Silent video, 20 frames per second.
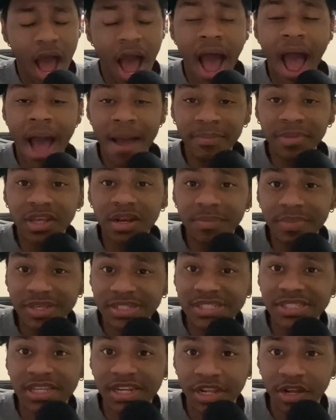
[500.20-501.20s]
I'm gonna be
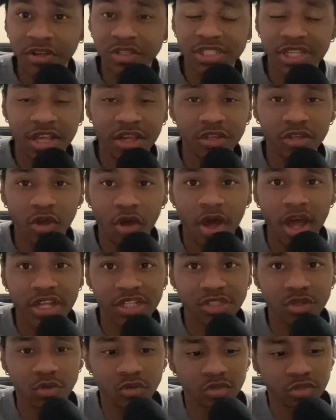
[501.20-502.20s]
sitting here telling y'all I
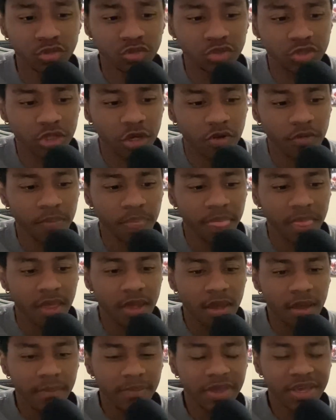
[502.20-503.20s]
told you so,
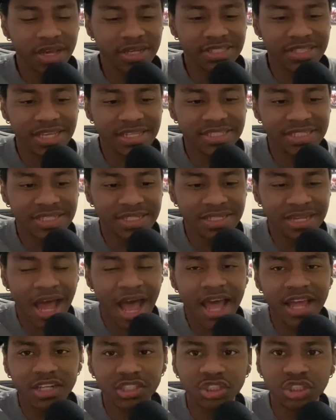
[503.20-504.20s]
because it's
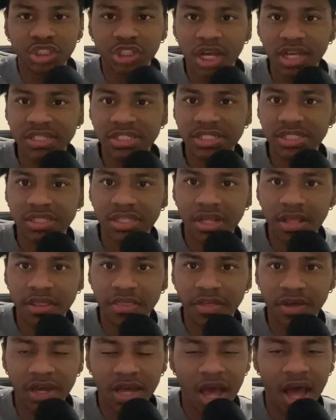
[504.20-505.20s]
not just
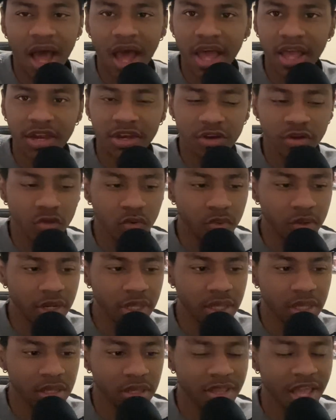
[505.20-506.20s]
the
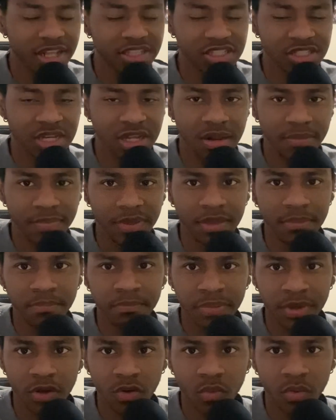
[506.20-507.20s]
continuity that's gonna be
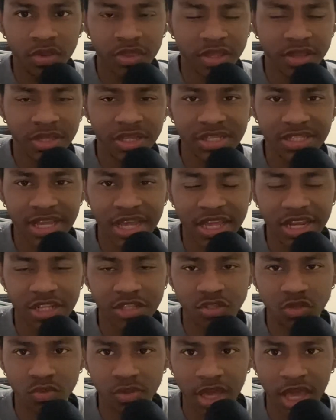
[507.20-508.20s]
built within these
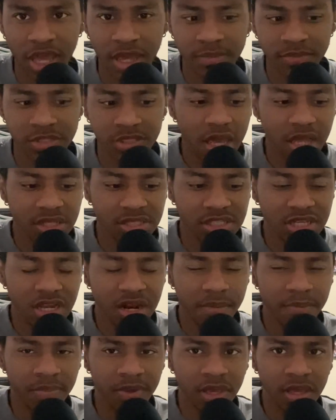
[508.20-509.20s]
82 games. It's
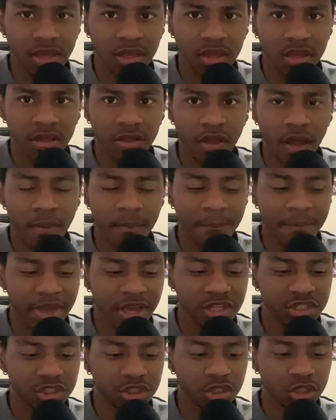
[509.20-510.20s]
gonna be a
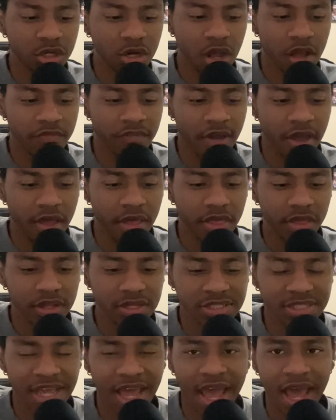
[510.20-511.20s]
mixture of
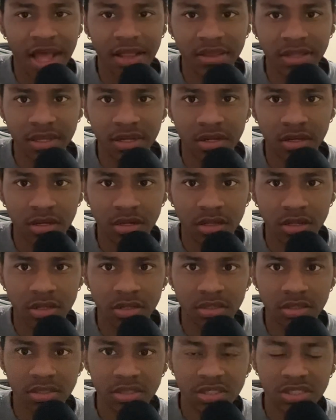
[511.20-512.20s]
talent,
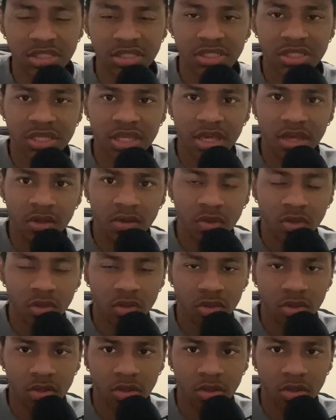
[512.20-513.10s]
skill,